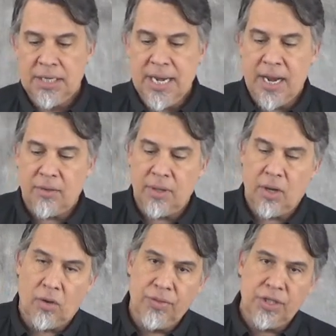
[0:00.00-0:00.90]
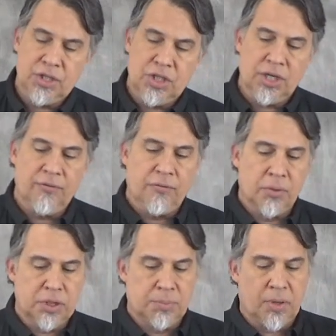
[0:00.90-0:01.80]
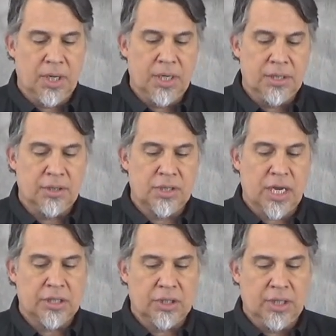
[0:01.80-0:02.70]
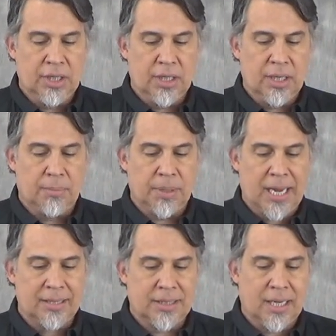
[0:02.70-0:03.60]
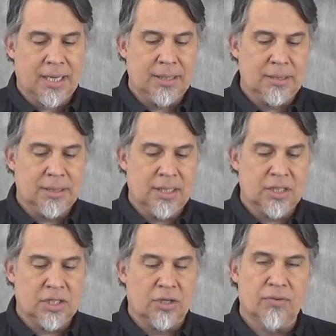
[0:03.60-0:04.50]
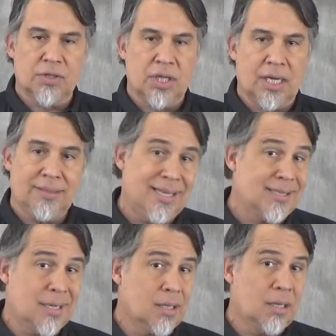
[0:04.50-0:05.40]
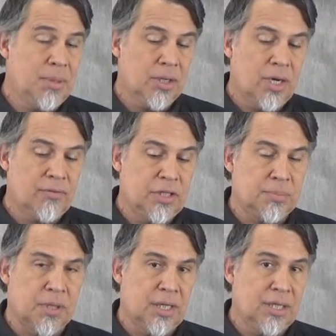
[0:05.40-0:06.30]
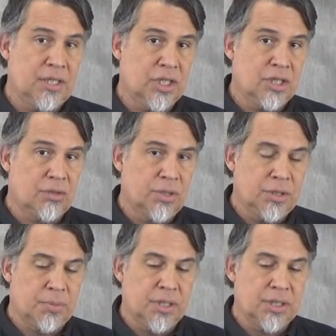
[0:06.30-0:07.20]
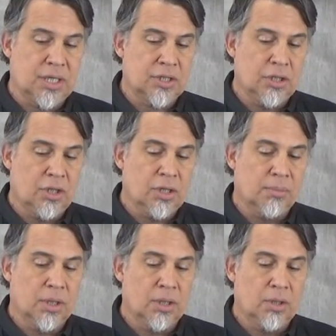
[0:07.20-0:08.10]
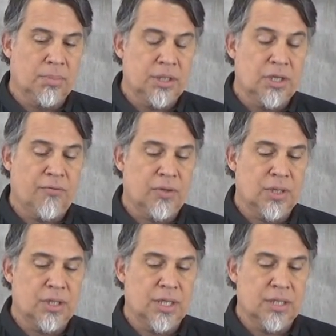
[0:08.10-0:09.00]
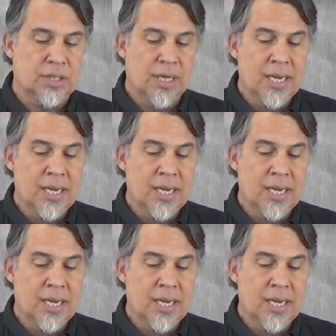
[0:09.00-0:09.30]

Now, on this Gen 4 spring, there's actually a black side and a silver side. That's not going to be on every spring, and Gen 3 springs actually look a little bit different than this.